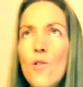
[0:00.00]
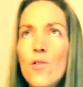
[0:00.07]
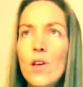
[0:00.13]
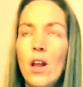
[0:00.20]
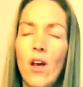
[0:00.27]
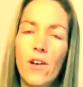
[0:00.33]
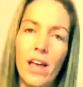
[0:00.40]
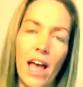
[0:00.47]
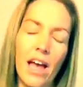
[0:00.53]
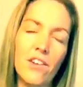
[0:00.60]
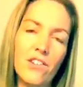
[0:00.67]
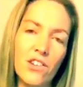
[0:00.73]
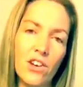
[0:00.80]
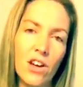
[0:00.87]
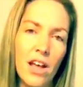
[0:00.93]
the
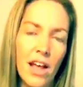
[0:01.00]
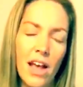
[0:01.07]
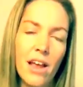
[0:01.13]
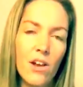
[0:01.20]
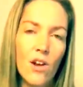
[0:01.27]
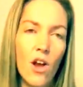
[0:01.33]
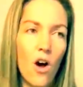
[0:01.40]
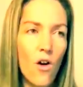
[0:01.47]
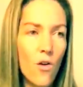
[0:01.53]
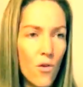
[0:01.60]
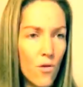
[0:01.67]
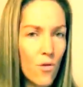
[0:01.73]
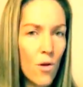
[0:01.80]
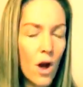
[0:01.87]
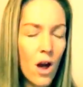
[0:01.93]
location,
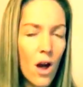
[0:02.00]
know